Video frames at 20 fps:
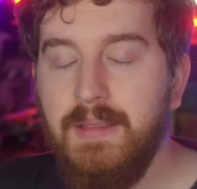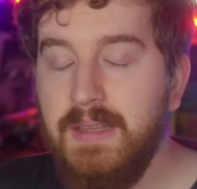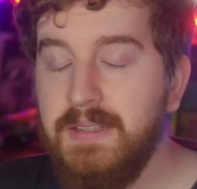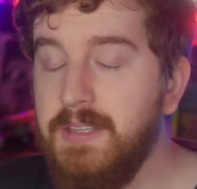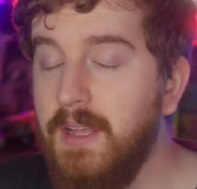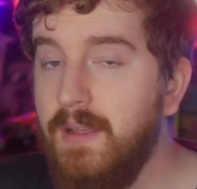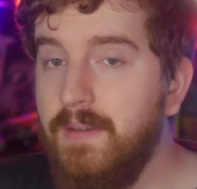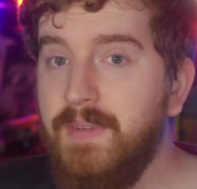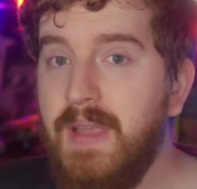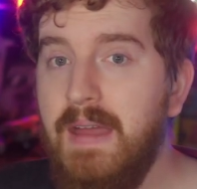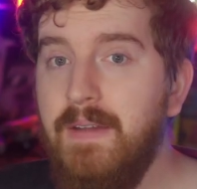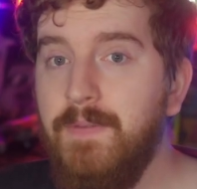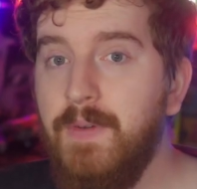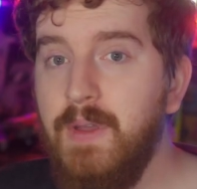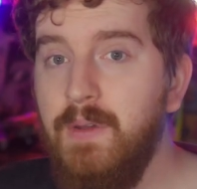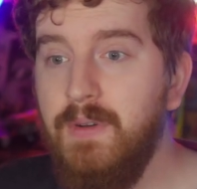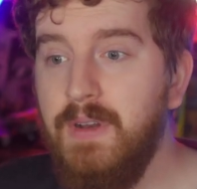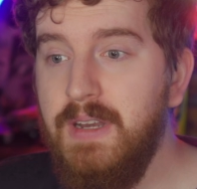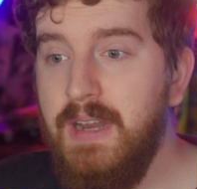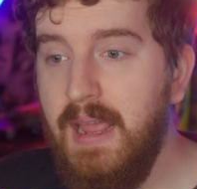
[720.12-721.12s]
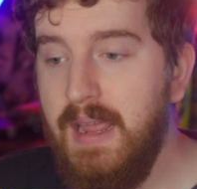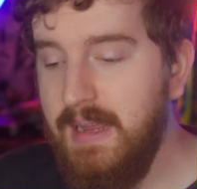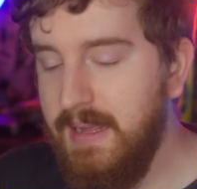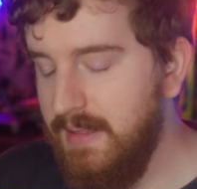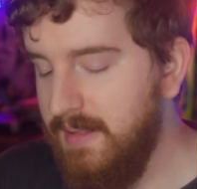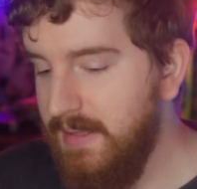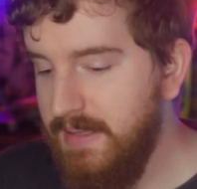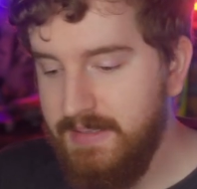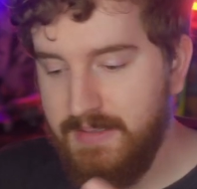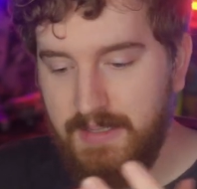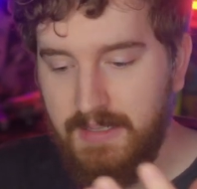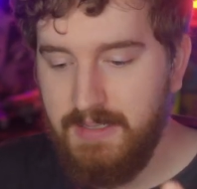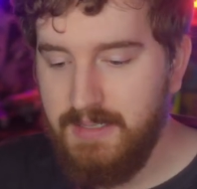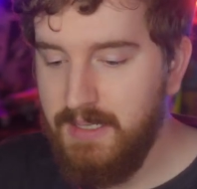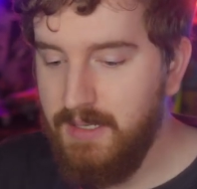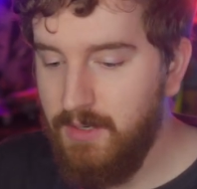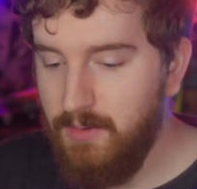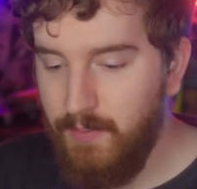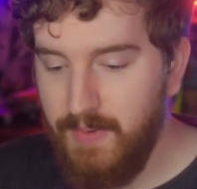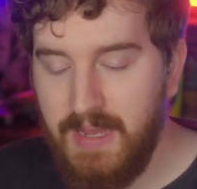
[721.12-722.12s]
That's all I've got for you today, at least
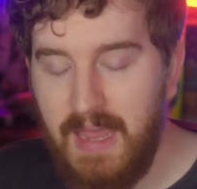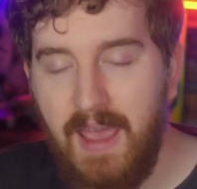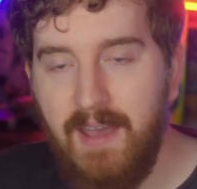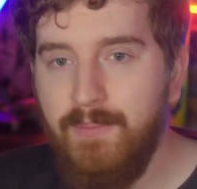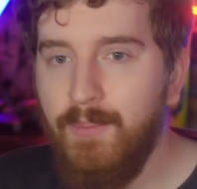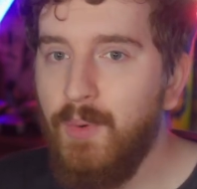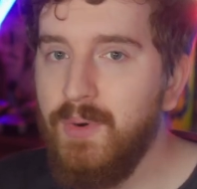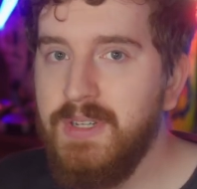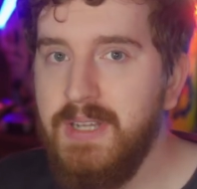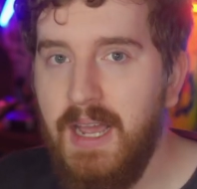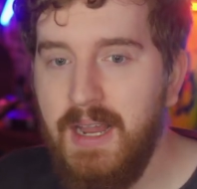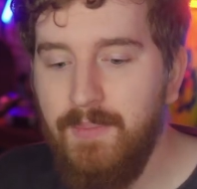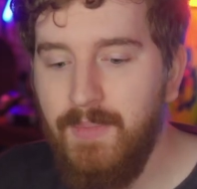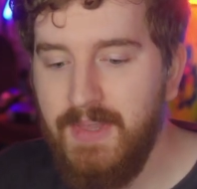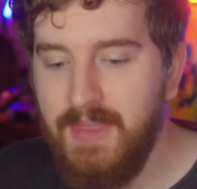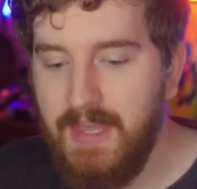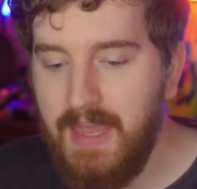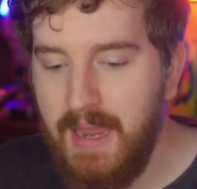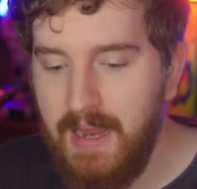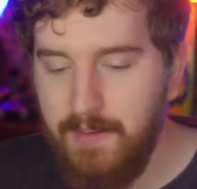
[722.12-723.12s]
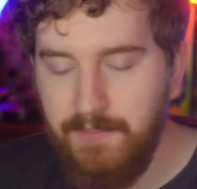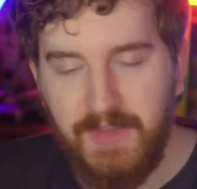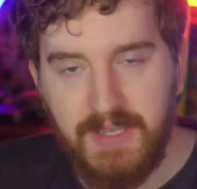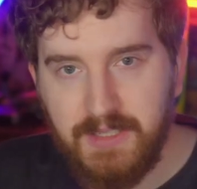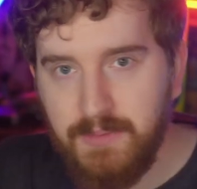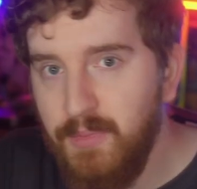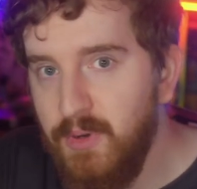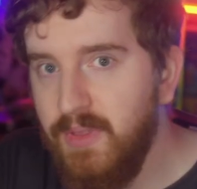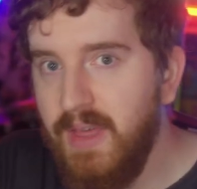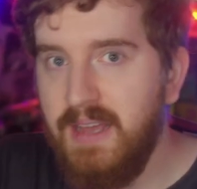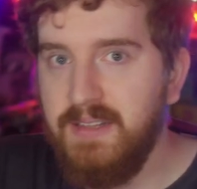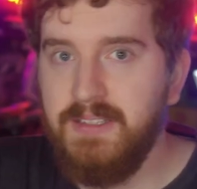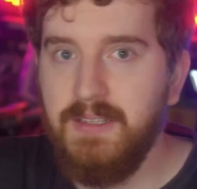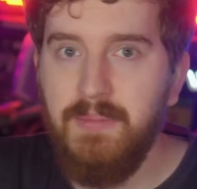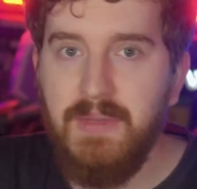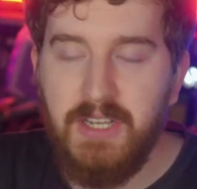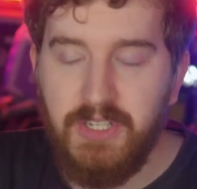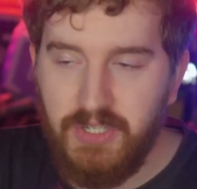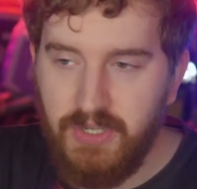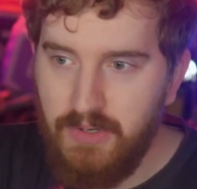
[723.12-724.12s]
until we have more time with the game. They smooth out
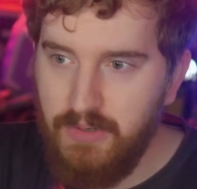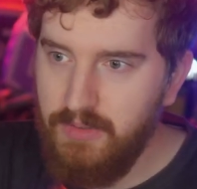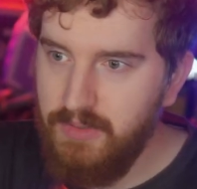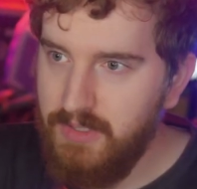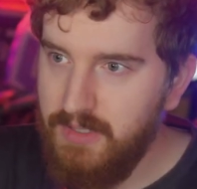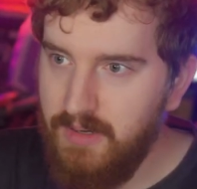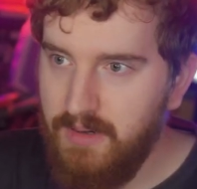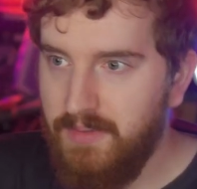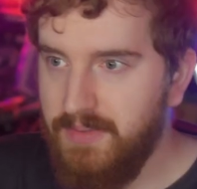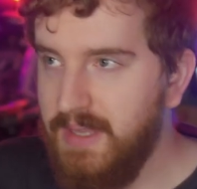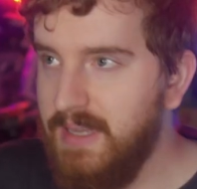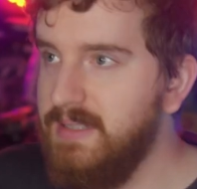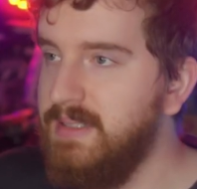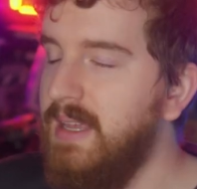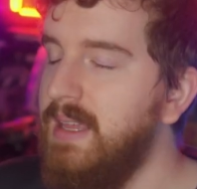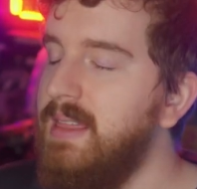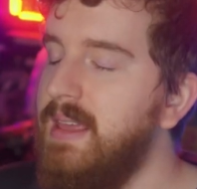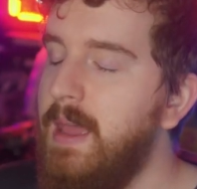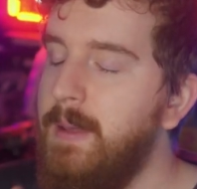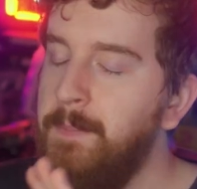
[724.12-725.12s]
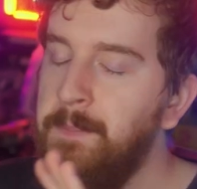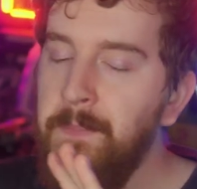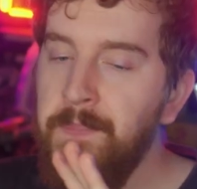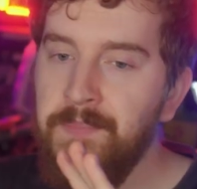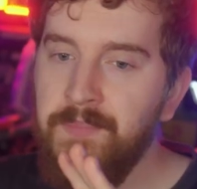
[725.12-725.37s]
some issues, you know, things like that.